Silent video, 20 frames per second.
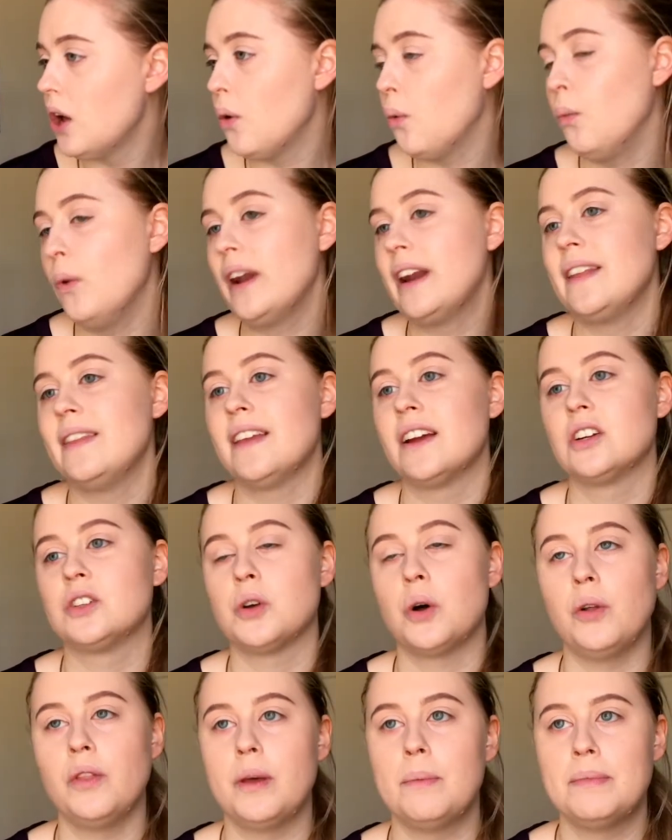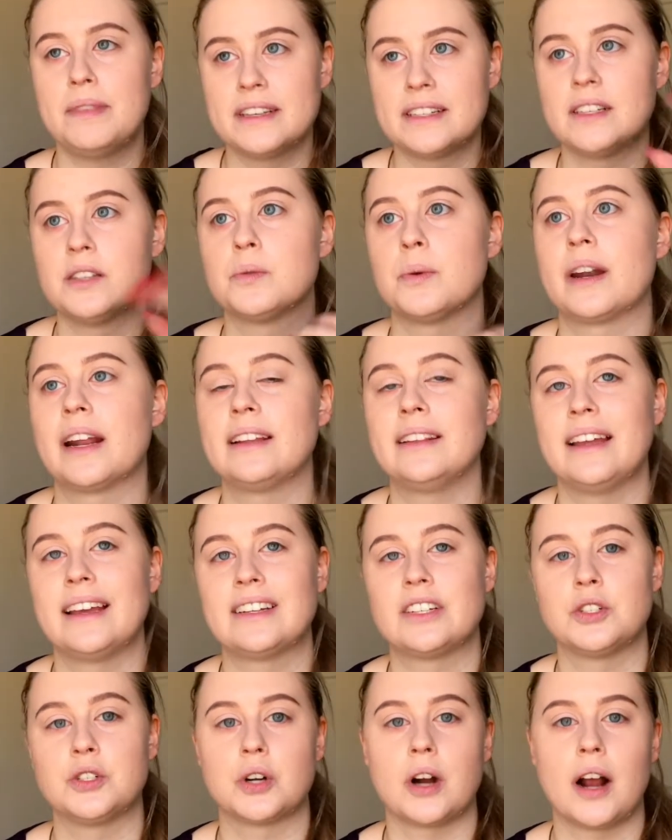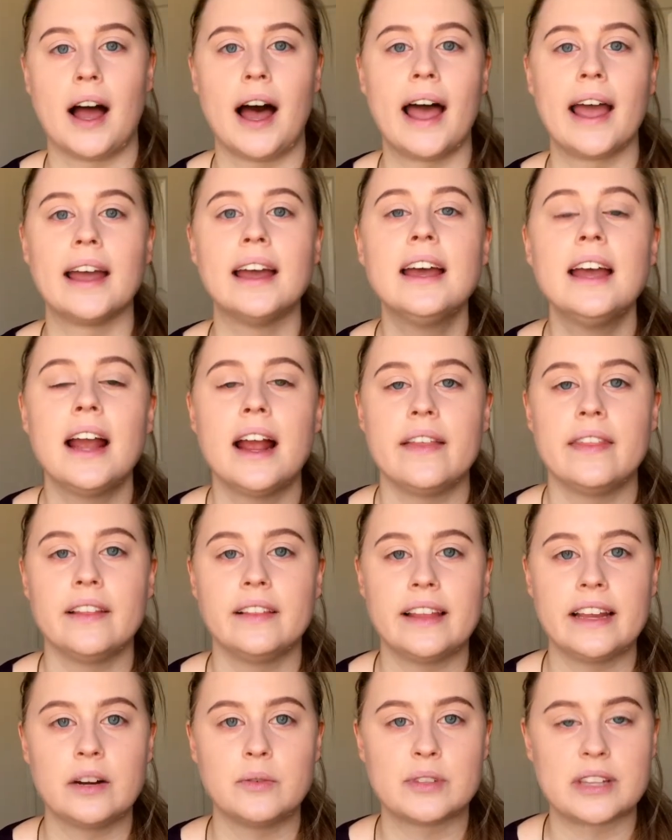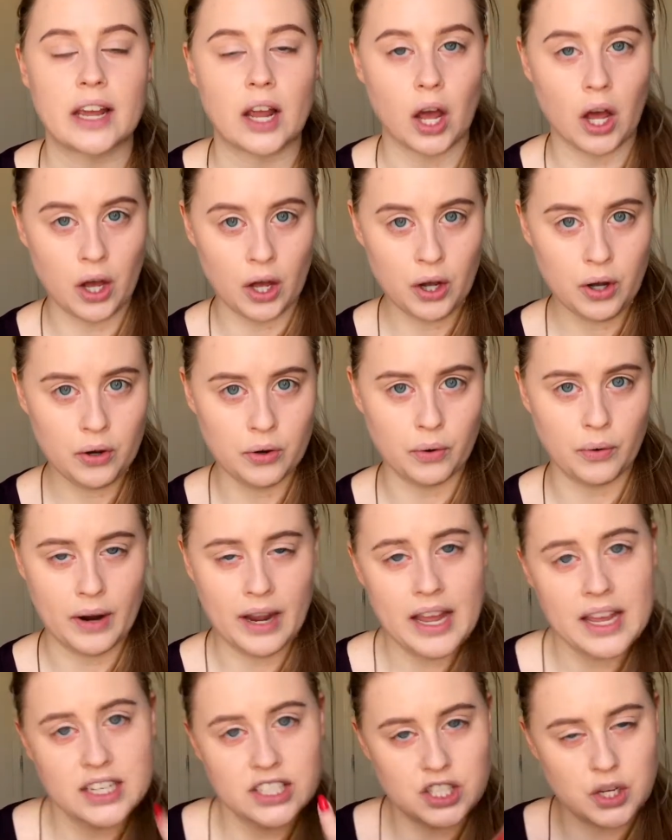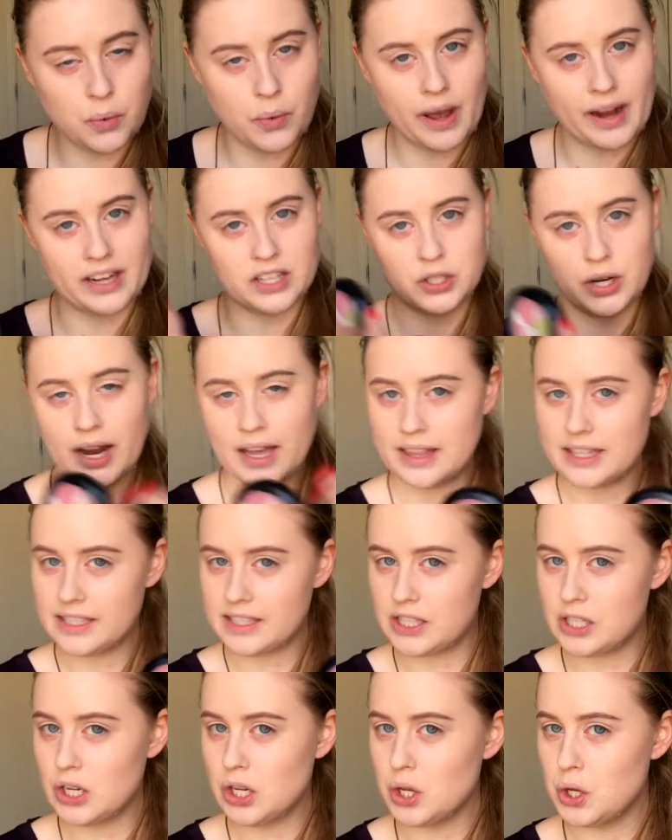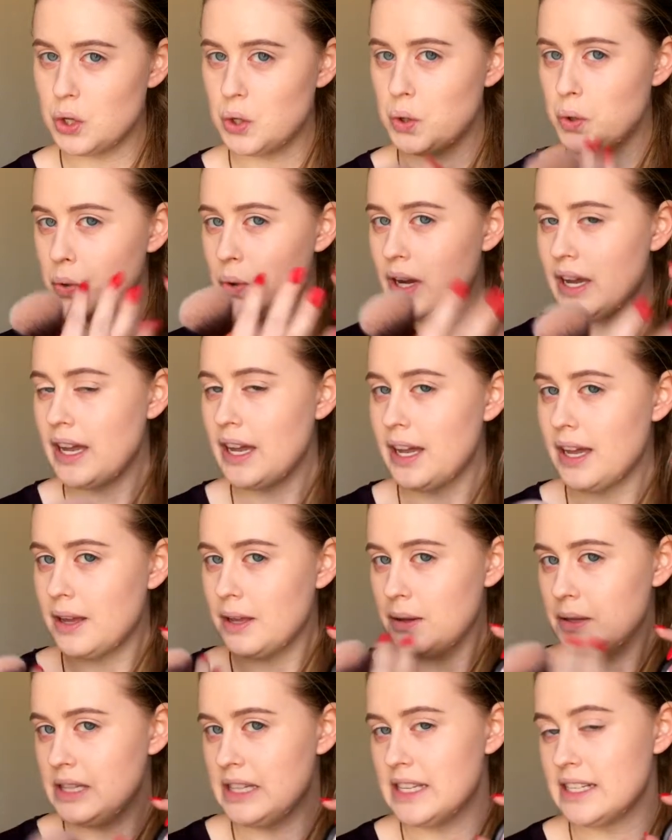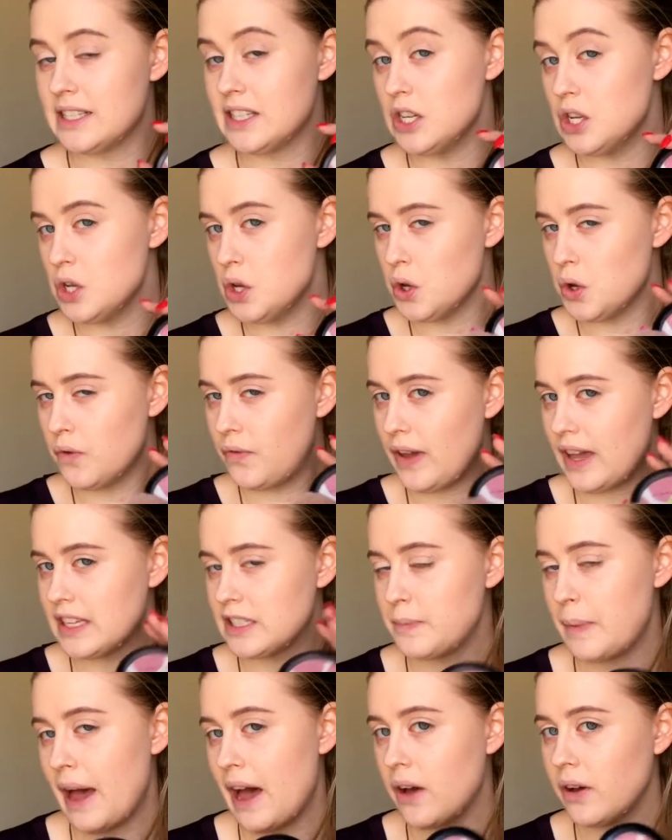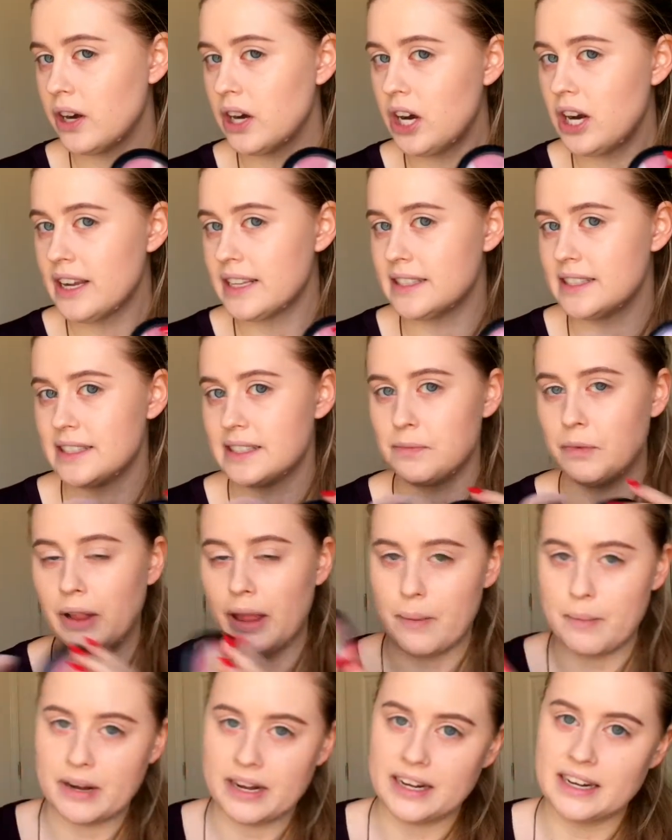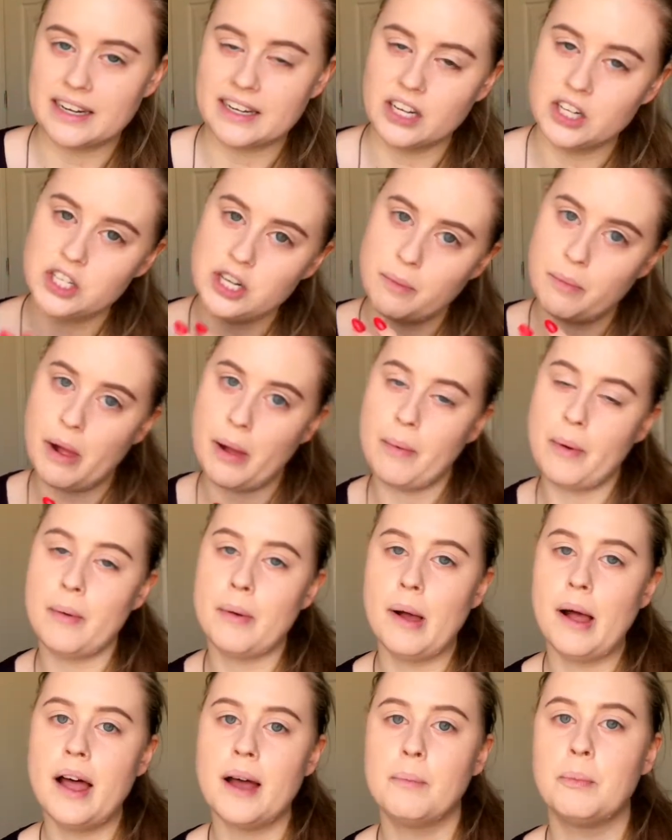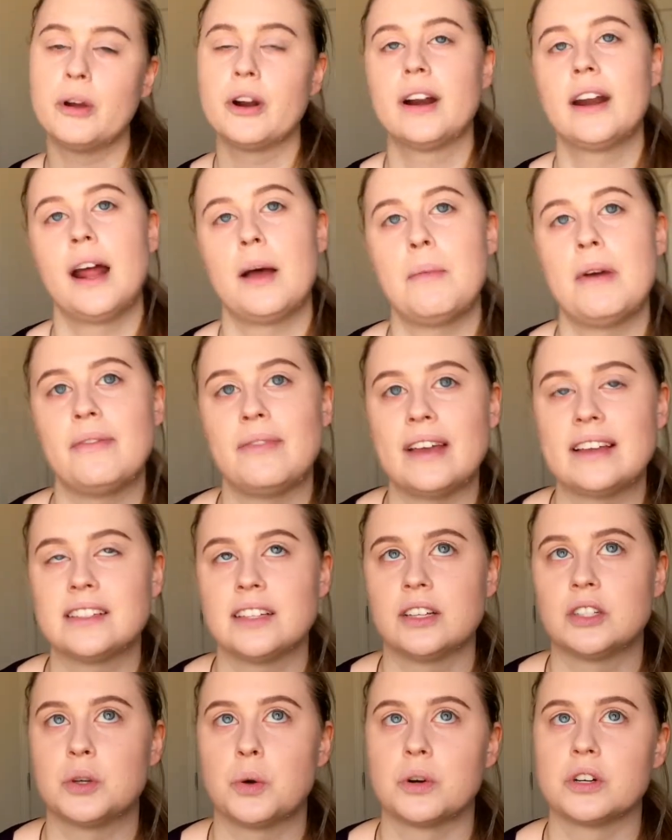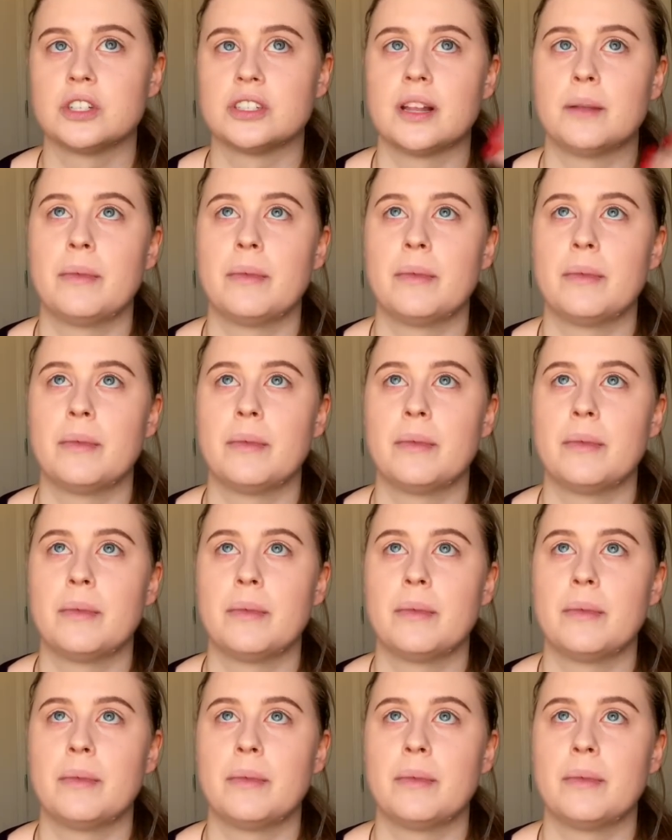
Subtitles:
Went in there, told them this is what I'd like to try, and the lady was like, oh, do you want to try this new face powder? It's limited edition, blah, blah, blah. Put it on my face, looked gorgeous.